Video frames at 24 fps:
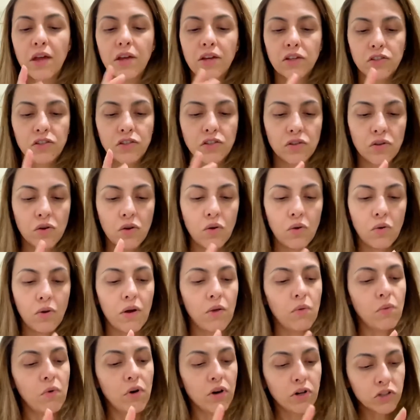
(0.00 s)
So
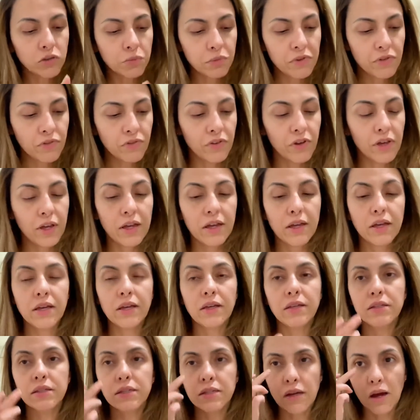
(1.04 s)
I washed my
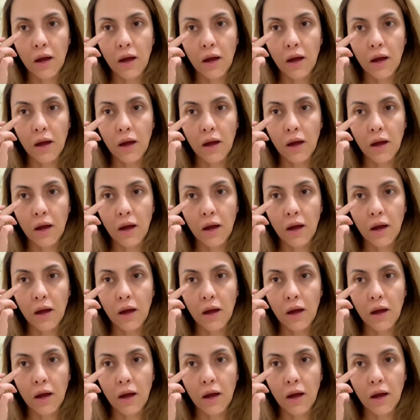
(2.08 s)
face,